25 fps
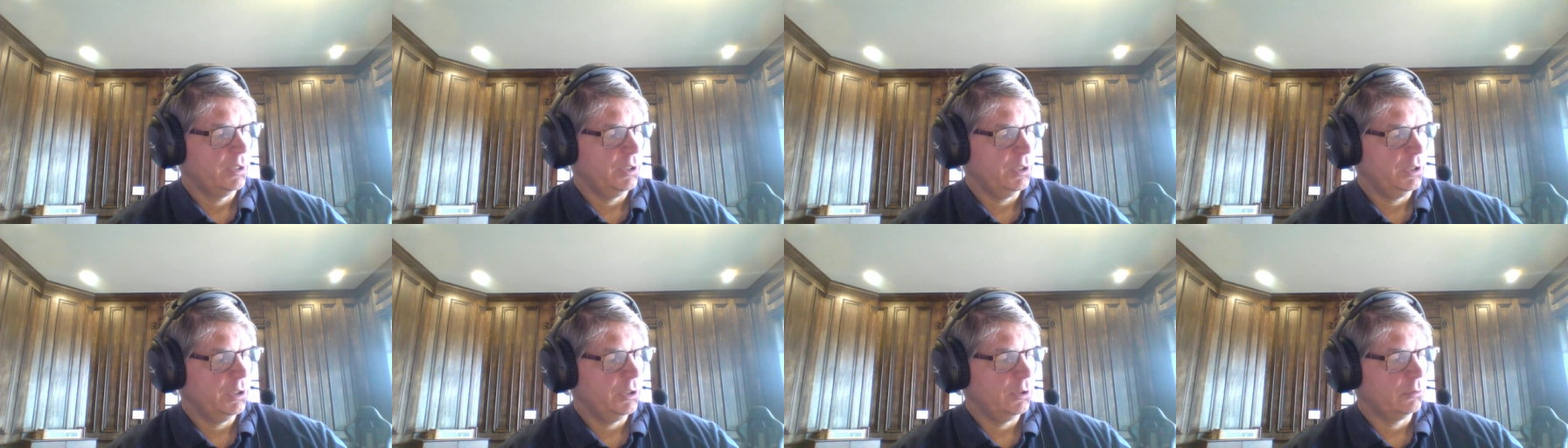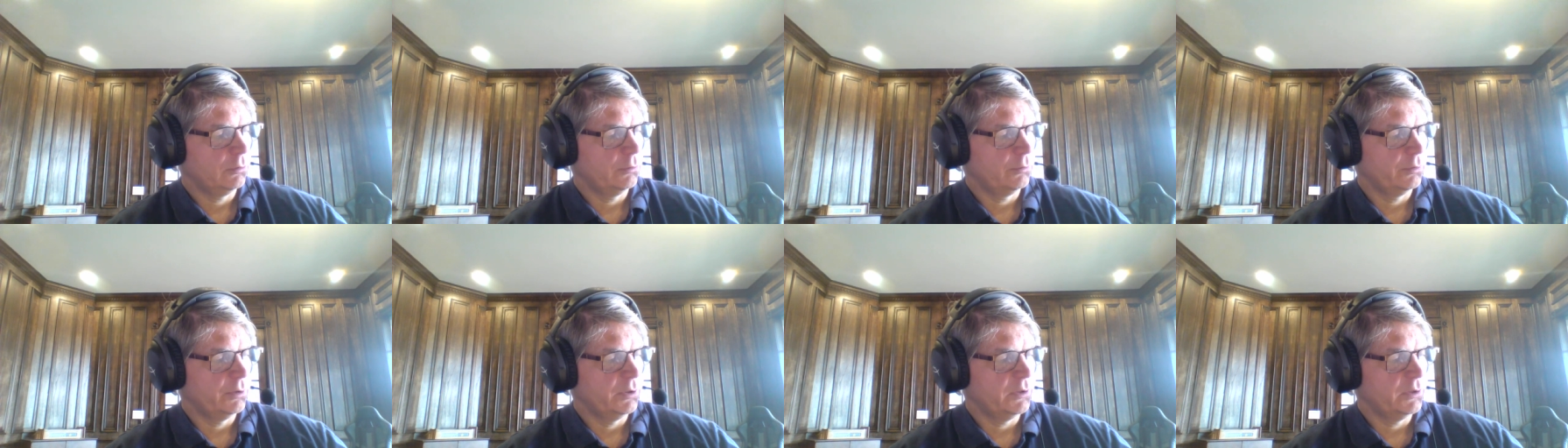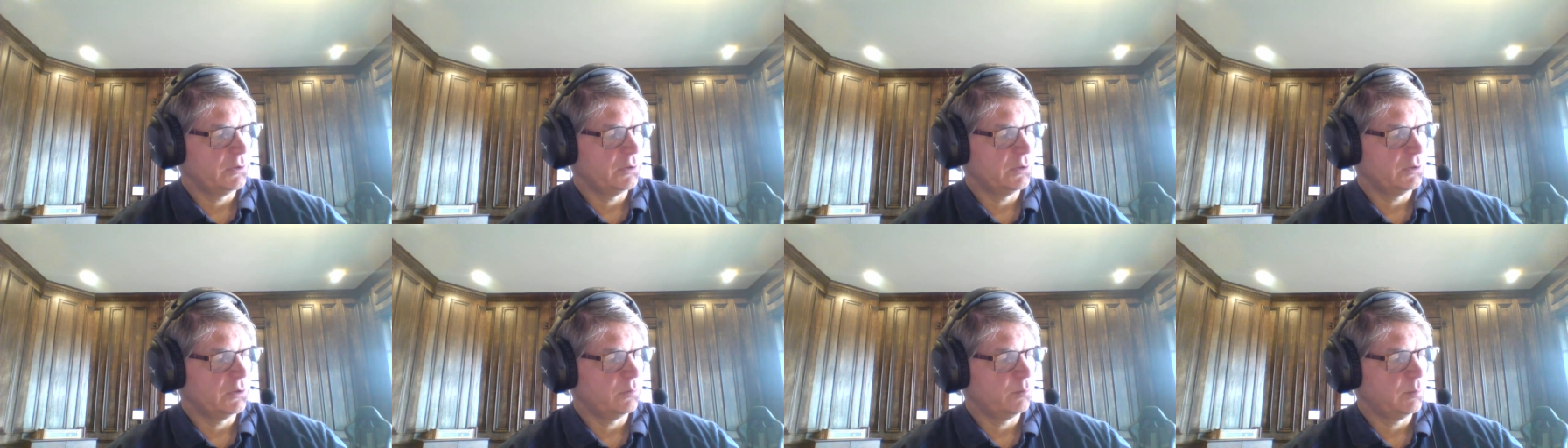
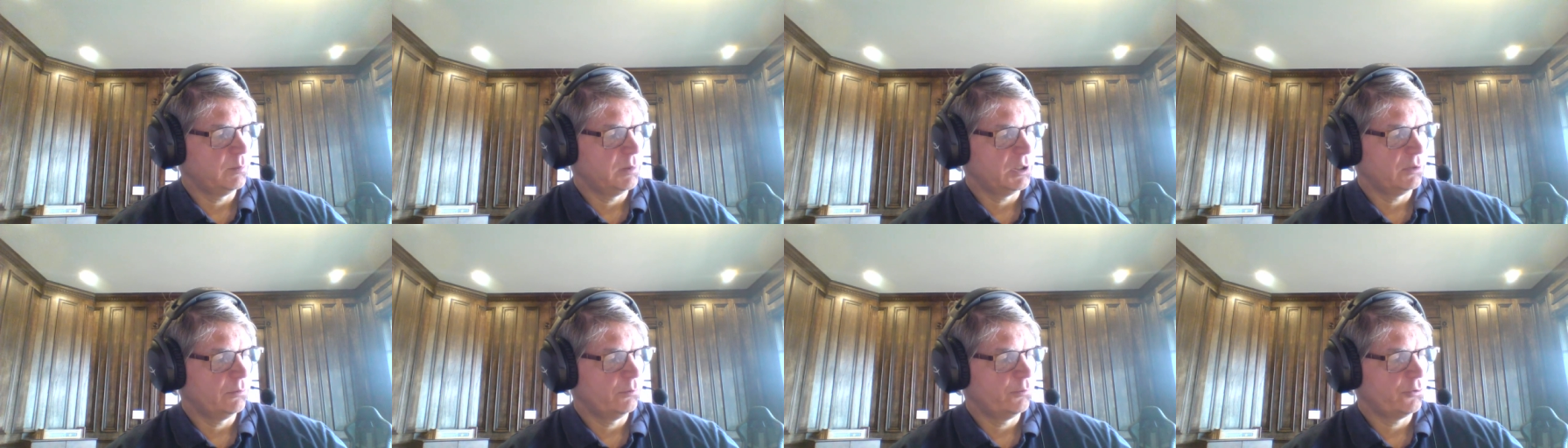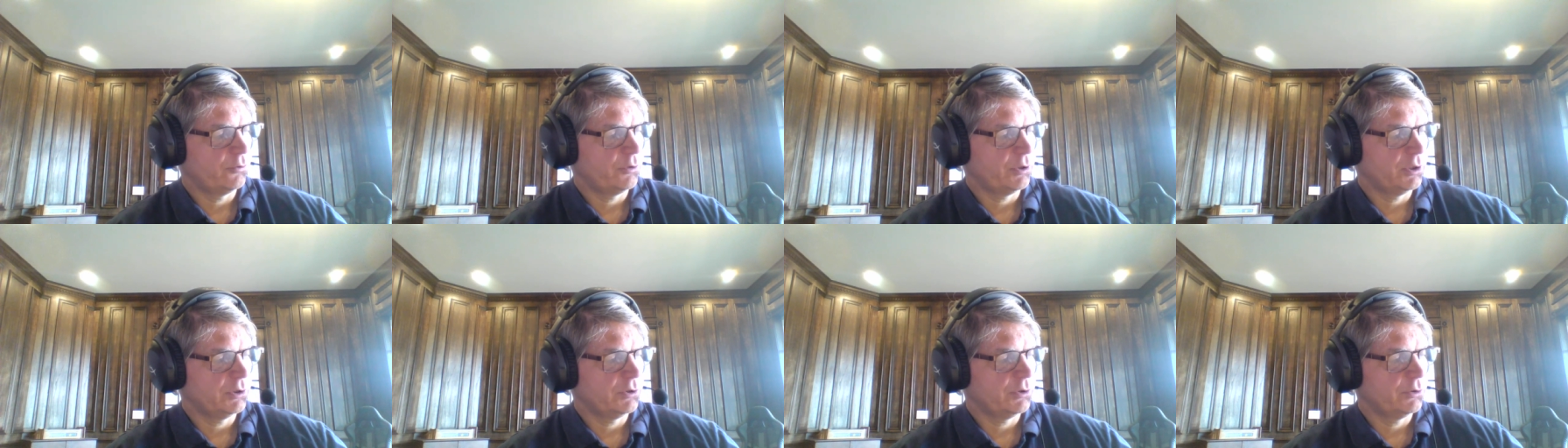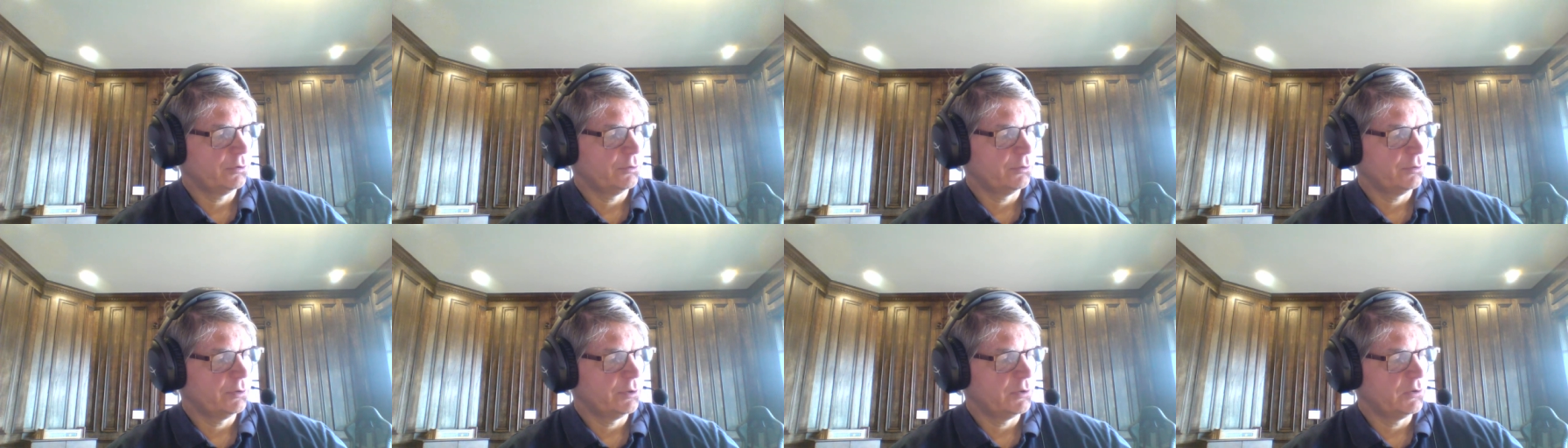Increases blood
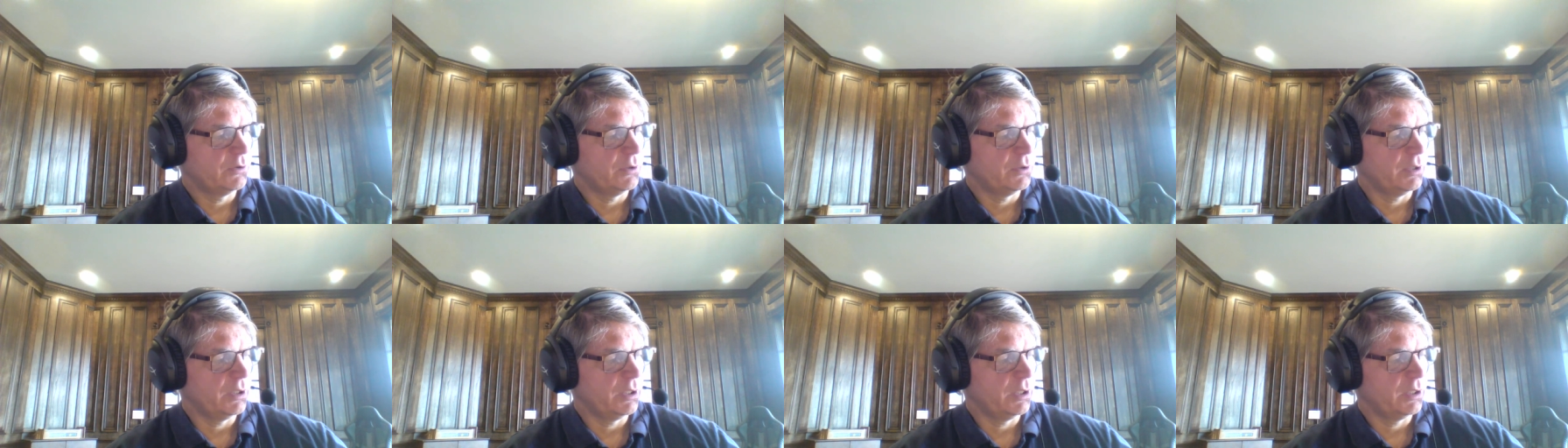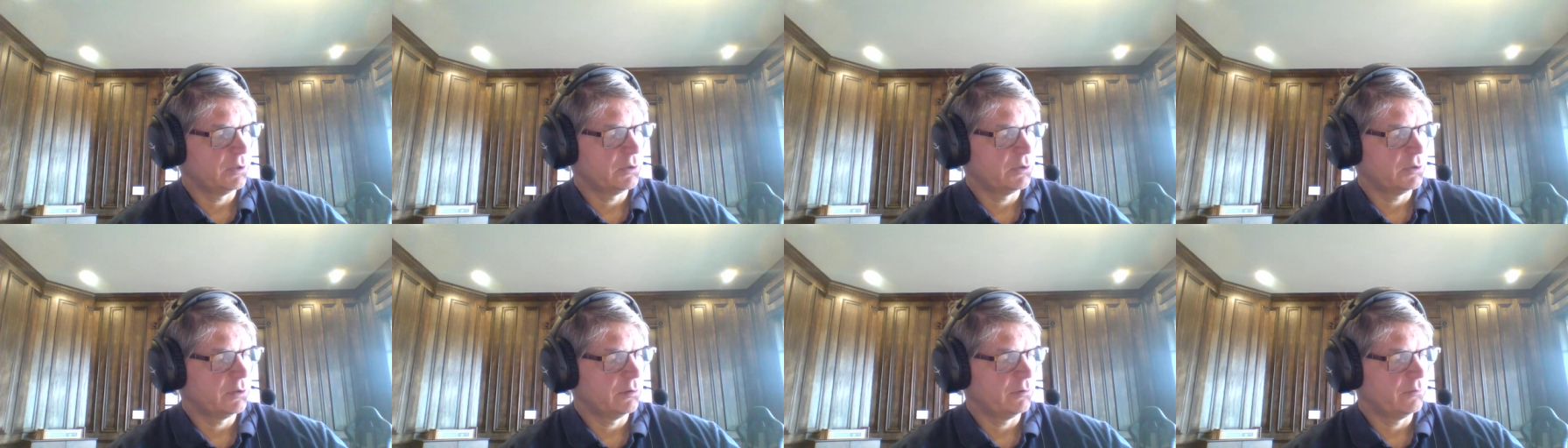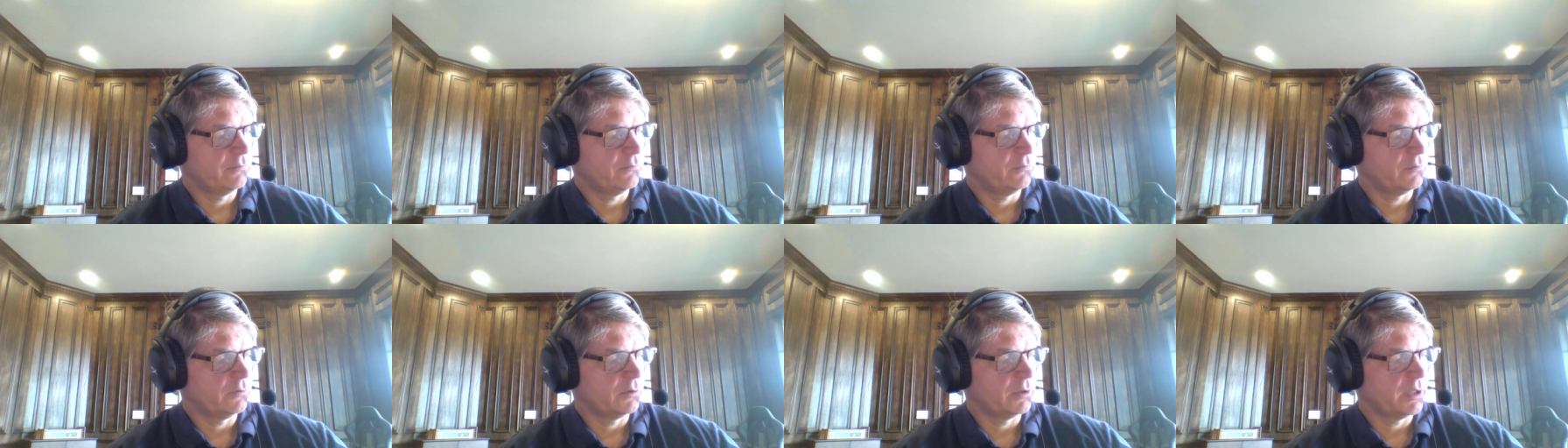pressure is the answer
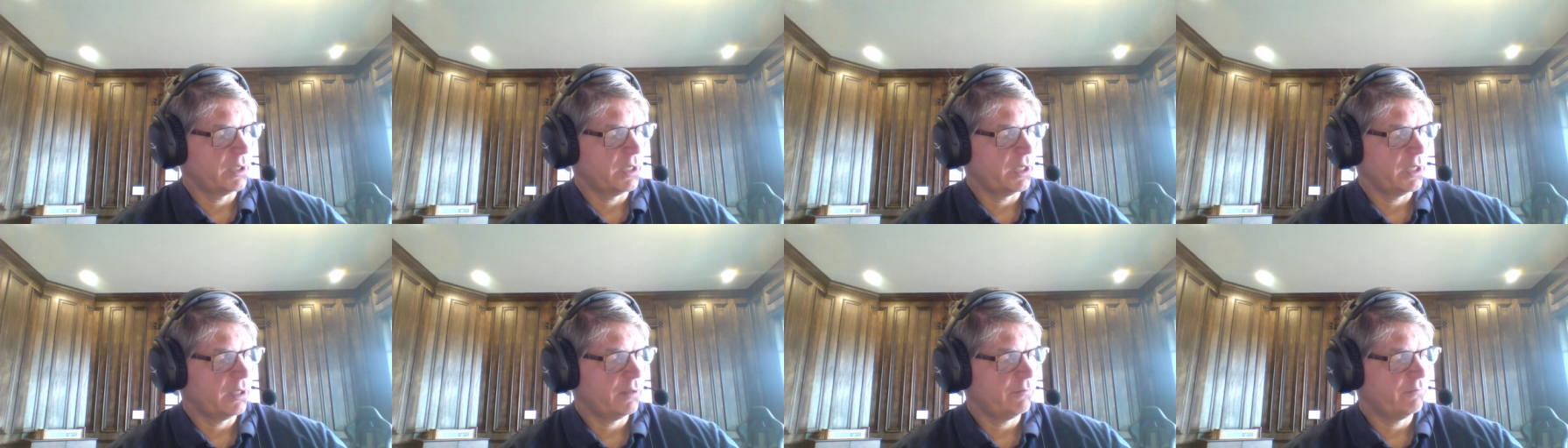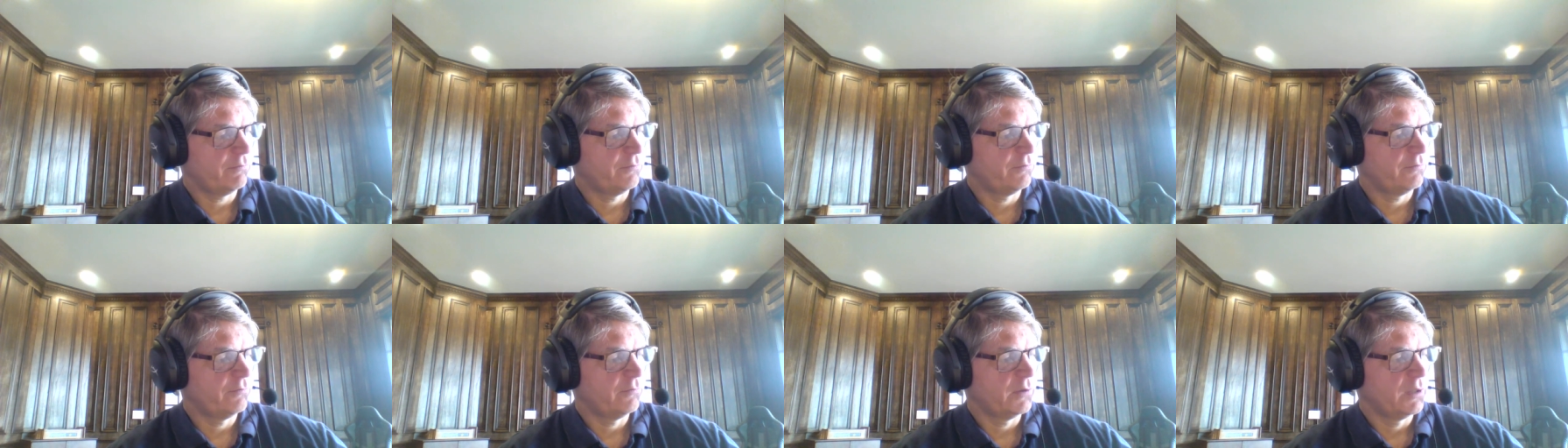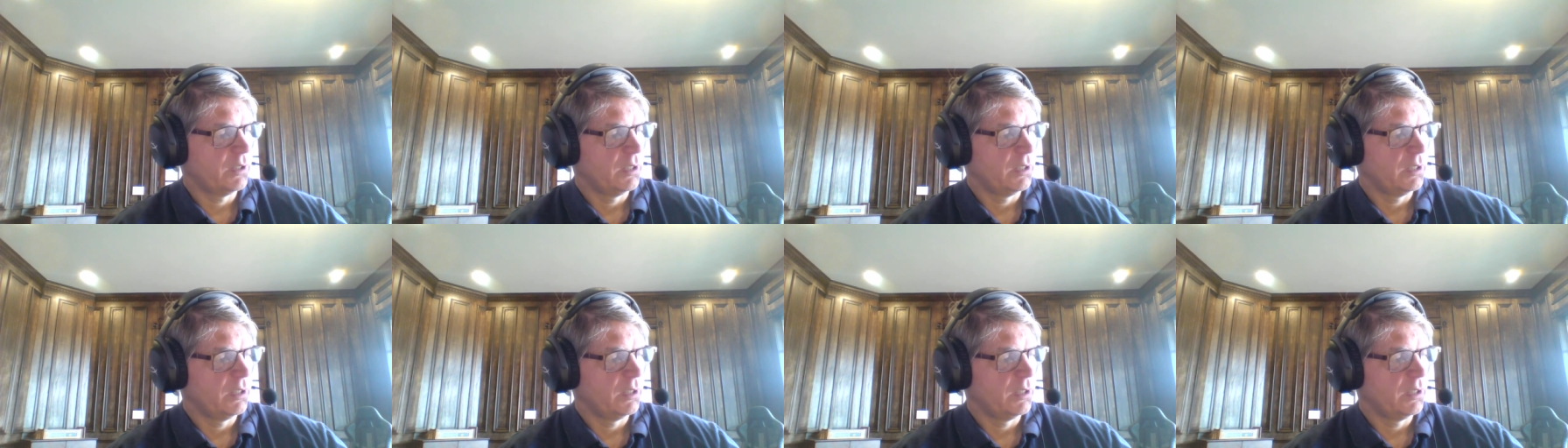for F.